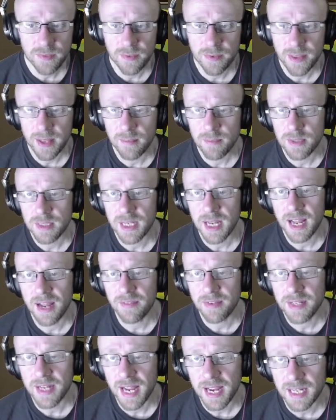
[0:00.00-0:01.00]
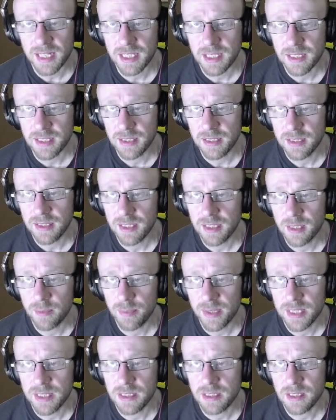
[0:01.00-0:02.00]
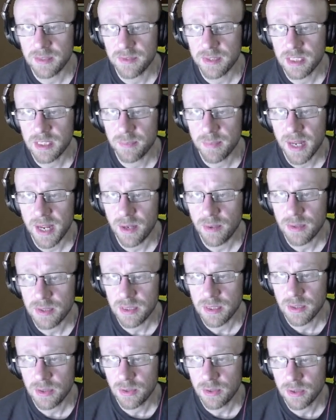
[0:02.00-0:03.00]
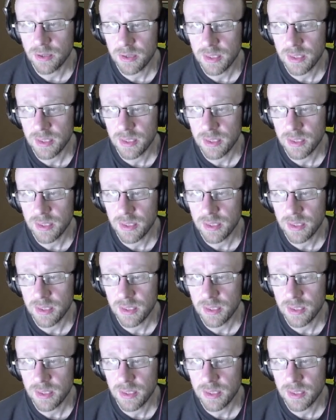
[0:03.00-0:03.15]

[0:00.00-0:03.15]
them to have an accident in the presence of a spouse, or